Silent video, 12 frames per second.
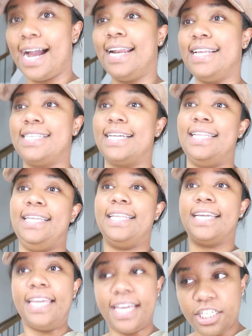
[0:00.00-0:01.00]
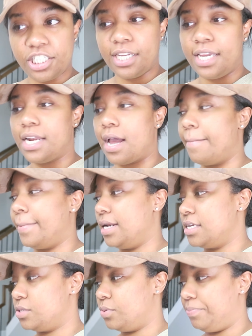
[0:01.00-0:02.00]
I need to clean the kitchen. I'm
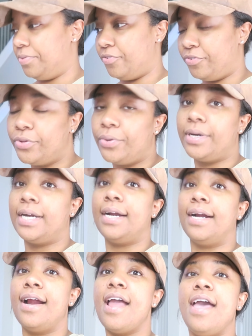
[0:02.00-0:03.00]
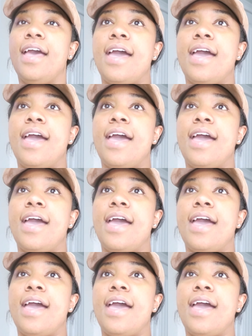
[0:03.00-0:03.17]
gonna sweep the floor.